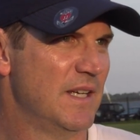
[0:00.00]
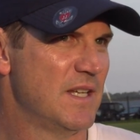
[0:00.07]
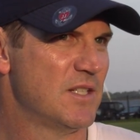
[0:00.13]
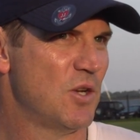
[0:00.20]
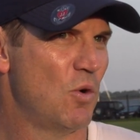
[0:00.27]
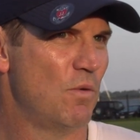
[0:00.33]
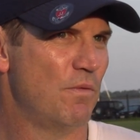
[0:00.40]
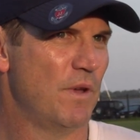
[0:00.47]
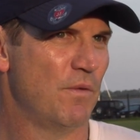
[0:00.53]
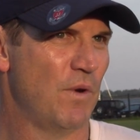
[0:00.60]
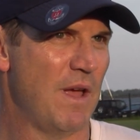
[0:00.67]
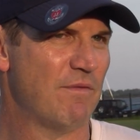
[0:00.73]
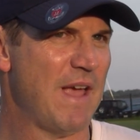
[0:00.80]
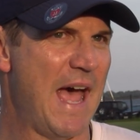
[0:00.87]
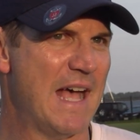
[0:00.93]
So if we
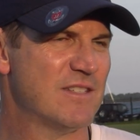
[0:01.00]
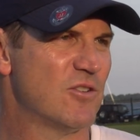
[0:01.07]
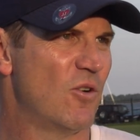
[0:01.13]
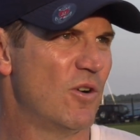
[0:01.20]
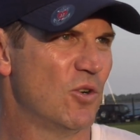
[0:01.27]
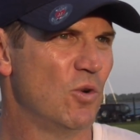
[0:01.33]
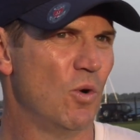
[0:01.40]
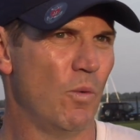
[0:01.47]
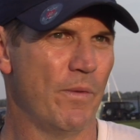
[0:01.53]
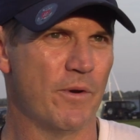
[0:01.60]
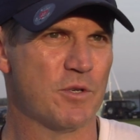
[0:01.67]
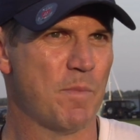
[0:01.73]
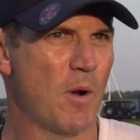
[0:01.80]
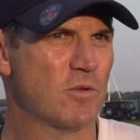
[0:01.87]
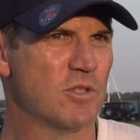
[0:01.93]
have guys that aren't doing what they're
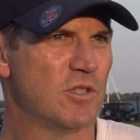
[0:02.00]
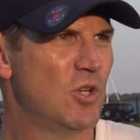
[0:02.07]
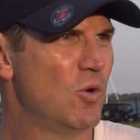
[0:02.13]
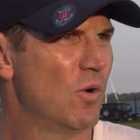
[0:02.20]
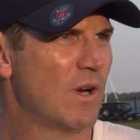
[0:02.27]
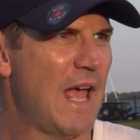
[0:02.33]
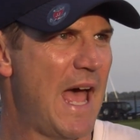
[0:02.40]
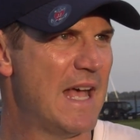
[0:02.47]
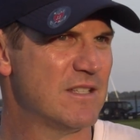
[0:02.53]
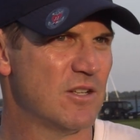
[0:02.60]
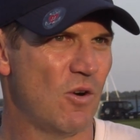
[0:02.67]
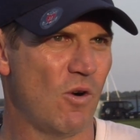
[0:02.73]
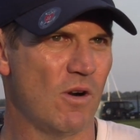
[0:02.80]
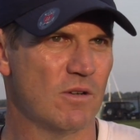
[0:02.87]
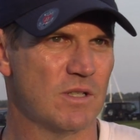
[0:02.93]
supposed to do, or guys that
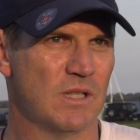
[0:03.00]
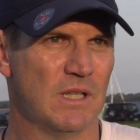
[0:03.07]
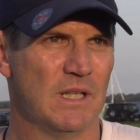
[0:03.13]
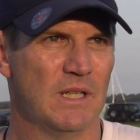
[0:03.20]
aren't